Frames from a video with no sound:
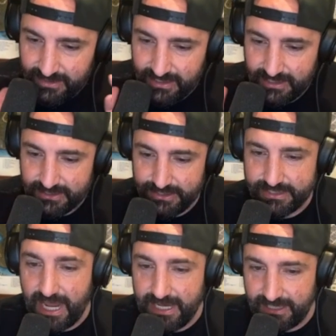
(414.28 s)
she's
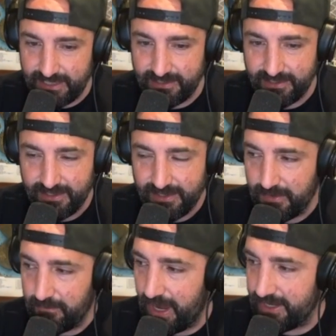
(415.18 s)
taking
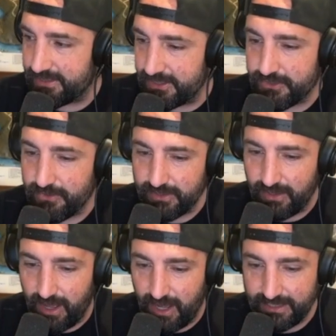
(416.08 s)
my
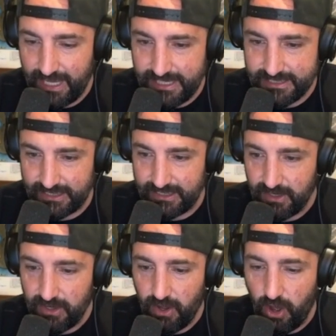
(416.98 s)
sister-in-law, Casey,
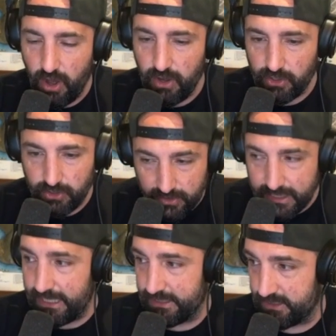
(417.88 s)
her
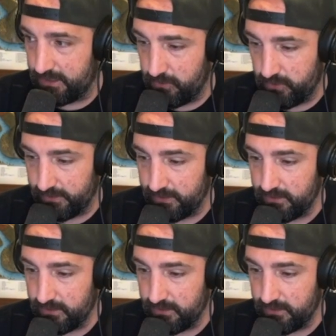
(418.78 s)
kids to the movie.